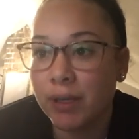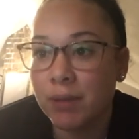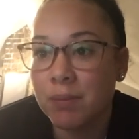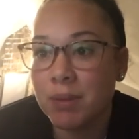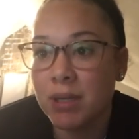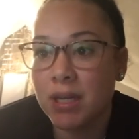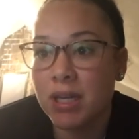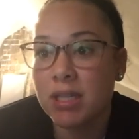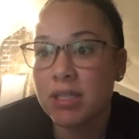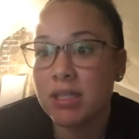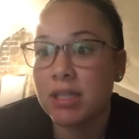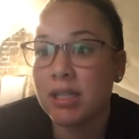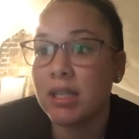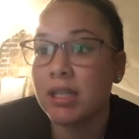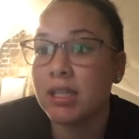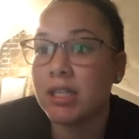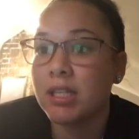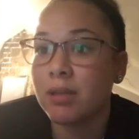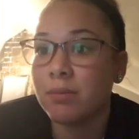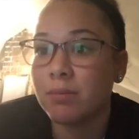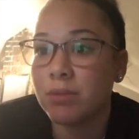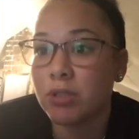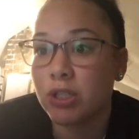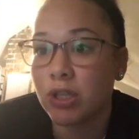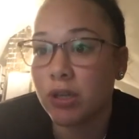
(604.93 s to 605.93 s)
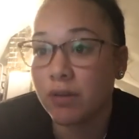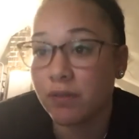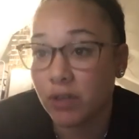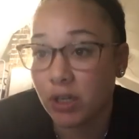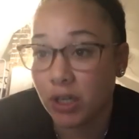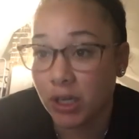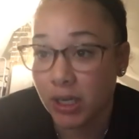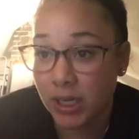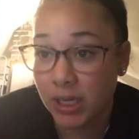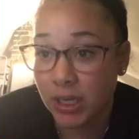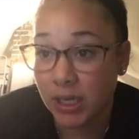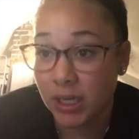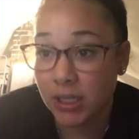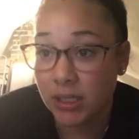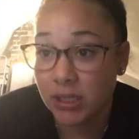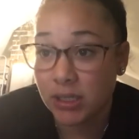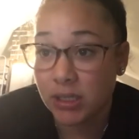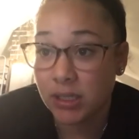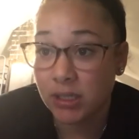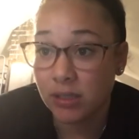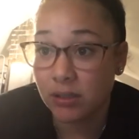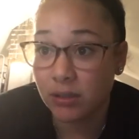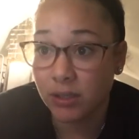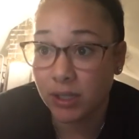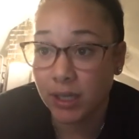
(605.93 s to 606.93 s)
because of the temperature of your hand,
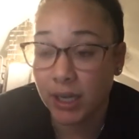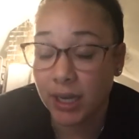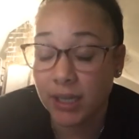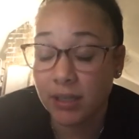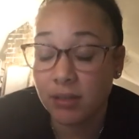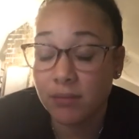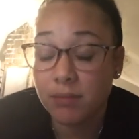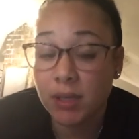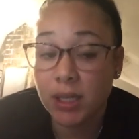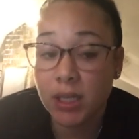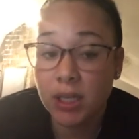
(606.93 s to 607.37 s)
okay?